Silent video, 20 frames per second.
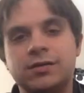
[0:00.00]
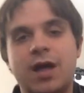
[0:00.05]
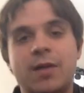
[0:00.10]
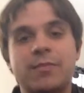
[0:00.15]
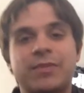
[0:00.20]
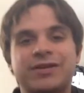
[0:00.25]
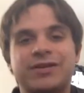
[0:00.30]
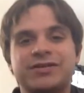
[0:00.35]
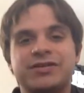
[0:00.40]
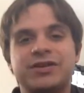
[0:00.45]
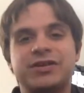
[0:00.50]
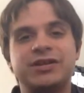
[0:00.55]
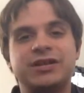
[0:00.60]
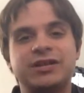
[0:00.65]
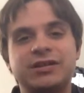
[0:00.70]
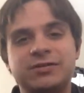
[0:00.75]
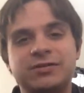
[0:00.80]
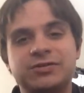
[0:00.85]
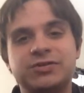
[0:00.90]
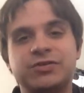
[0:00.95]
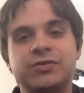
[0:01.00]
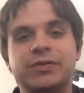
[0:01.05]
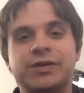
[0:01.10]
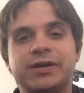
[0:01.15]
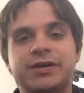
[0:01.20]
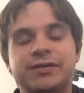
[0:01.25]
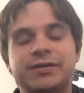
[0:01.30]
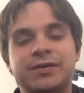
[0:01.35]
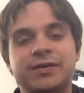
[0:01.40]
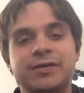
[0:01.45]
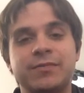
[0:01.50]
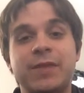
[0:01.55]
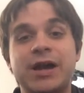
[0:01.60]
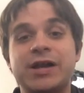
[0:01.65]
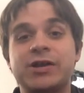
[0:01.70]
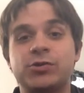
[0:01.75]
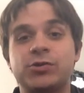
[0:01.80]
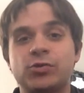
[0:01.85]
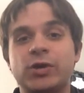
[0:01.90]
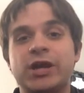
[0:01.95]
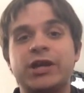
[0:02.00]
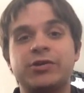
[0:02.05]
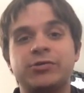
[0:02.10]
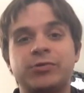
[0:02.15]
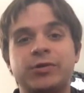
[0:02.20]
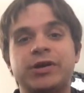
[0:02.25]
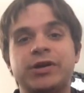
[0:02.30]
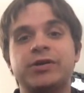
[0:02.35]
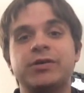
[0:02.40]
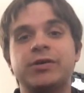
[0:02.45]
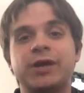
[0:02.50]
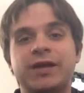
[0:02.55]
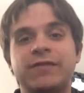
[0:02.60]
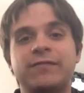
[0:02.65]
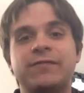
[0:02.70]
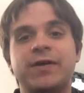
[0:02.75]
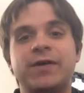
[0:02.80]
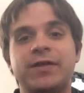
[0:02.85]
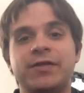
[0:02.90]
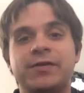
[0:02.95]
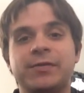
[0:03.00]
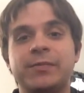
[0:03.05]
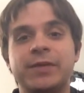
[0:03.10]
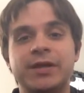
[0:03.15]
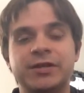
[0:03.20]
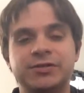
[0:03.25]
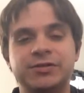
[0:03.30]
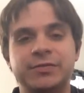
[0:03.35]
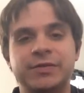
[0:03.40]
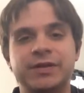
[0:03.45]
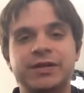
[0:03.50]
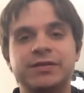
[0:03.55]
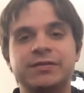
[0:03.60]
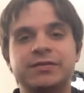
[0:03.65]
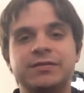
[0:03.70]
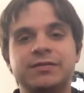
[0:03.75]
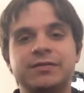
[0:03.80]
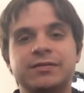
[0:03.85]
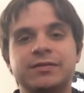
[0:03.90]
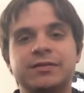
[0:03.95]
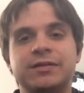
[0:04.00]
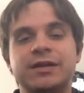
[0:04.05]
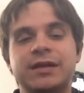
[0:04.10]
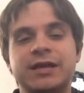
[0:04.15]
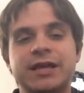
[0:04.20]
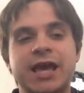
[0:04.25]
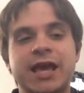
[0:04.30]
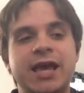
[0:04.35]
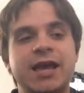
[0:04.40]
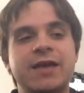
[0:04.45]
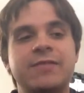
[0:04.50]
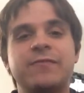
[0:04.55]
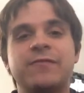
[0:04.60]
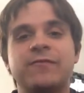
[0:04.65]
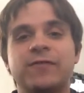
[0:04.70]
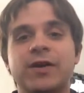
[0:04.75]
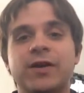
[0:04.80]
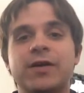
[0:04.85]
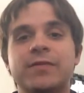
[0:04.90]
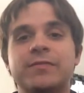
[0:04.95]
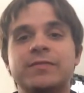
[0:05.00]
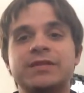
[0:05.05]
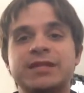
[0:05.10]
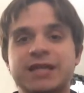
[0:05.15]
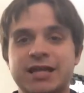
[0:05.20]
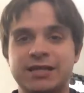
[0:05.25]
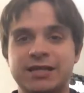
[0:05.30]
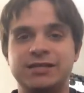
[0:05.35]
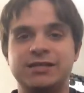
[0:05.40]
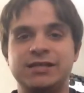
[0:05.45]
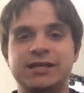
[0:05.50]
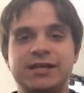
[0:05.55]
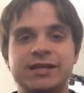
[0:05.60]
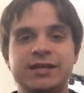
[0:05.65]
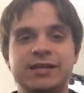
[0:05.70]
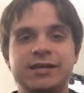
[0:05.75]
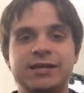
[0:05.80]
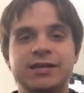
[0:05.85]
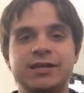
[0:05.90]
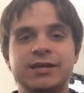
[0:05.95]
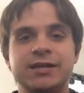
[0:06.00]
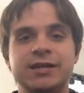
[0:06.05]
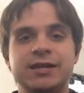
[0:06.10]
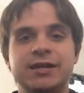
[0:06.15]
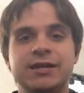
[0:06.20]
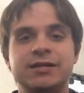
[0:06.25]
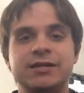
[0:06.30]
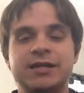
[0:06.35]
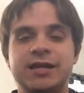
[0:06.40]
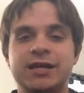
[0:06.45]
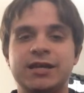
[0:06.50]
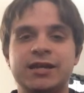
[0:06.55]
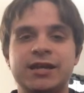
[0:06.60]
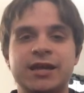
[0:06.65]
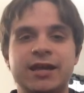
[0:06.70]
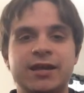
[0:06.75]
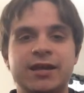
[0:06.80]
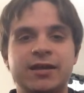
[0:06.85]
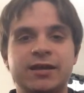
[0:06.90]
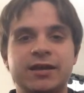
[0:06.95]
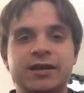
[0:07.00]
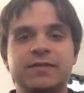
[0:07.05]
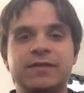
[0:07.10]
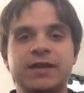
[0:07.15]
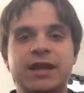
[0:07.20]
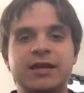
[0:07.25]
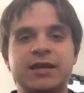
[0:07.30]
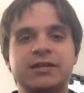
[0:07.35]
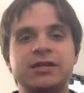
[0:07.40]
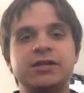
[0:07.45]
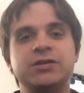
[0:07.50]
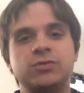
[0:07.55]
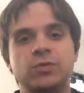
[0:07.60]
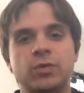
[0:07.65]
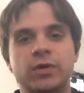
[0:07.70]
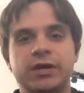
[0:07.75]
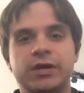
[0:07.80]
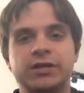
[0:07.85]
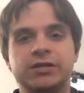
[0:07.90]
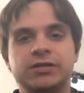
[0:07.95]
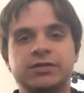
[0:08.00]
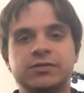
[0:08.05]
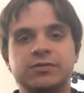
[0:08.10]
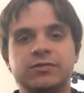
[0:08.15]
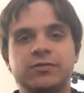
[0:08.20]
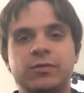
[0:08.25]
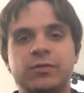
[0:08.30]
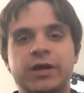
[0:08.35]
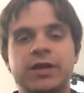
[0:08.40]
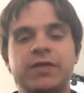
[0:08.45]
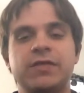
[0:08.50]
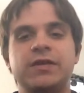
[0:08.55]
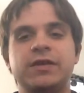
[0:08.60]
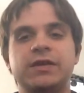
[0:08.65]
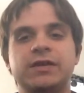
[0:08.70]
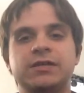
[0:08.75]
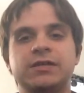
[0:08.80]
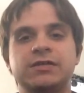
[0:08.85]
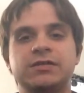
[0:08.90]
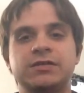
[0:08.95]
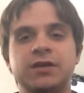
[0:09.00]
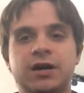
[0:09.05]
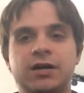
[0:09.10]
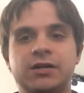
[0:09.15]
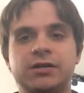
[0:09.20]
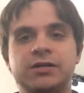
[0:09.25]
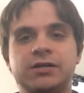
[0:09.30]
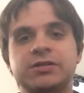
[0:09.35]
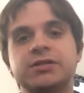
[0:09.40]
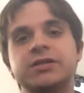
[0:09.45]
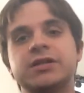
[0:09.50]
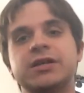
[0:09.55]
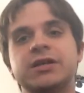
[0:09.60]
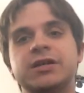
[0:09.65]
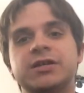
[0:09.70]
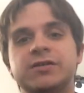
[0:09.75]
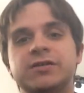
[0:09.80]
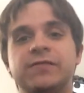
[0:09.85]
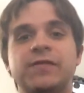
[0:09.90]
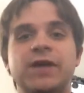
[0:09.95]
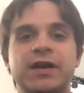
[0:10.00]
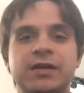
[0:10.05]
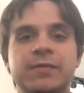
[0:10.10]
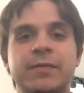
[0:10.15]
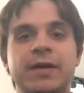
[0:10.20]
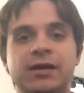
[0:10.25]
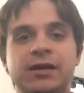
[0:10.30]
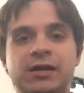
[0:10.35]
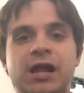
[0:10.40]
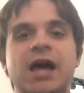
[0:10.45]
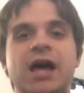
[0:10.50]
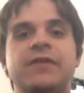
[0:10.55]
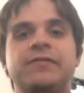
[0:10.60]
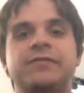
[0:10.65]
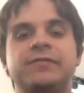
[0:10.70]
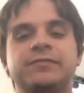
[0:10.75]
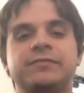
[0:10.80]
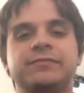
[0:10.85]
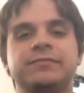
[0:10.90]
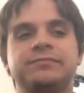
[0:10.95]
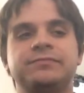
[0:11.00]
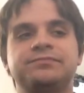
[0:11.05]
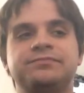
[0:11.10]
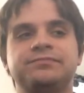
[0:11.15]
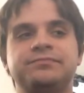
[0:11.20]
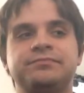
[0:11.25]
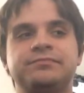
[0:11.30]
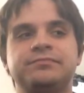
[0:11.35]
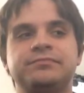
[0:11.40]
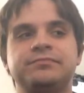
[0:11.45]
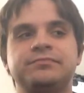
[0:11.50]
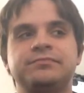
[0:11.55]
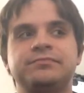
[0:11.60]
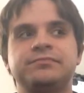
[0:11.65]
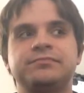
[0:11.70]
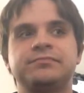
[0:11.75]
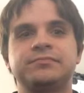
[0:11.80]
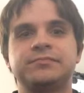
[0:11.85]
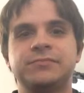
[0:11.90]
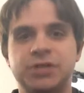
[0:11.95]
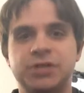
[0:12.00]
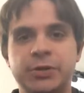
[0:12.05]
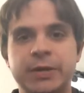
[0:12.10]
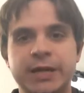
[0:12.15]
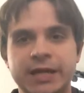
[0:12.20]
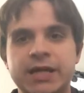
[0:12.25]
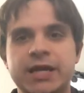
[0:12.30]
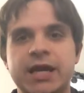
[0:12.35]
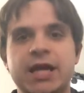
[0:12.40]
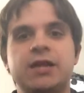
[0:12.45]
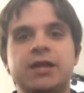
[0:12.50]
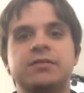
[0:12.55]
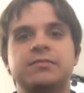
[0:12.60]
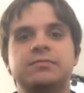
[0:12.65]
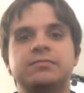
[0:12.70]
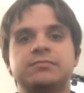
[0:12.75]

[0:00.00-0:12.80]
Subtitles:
I'm going to tell you a little story. My great-great-grandfather, Benjamin, came from Tennessee to Indiana in the 1920s with his daughters to find a better life. To Indiana.